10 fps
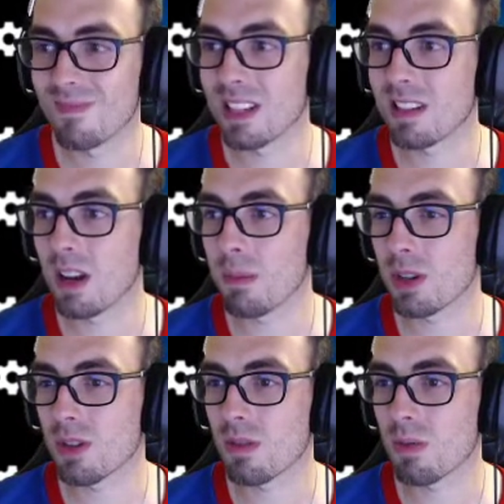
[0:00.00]
There's not
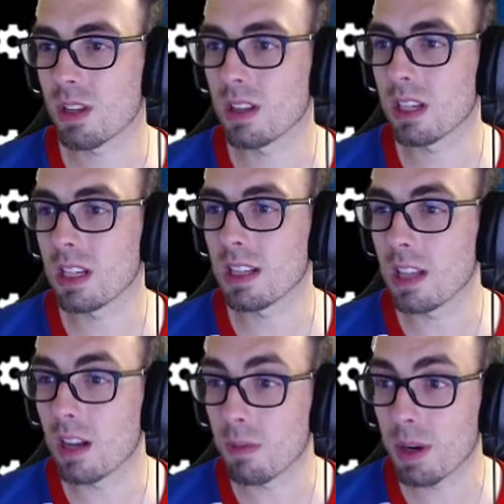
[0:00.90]
much to really
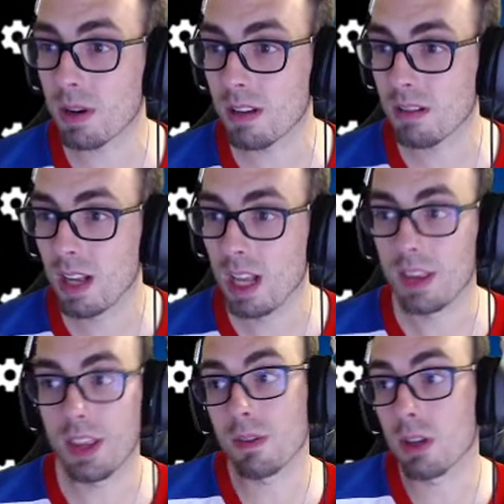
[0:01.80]
love about it.
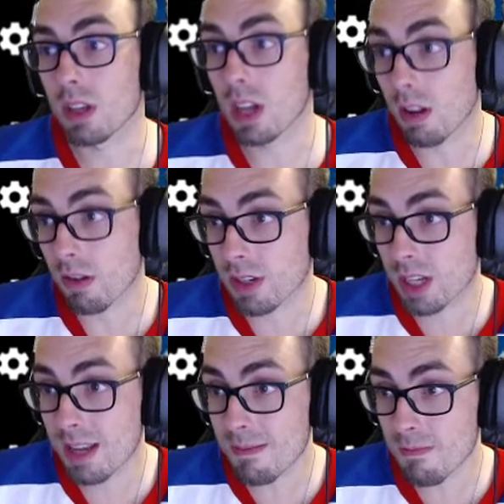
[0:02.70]
They have a good color
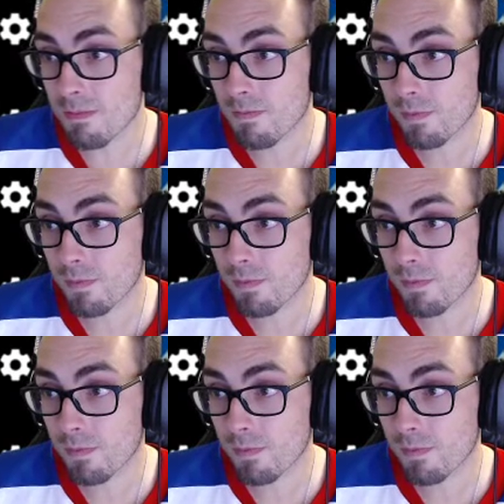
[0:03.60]
scheme.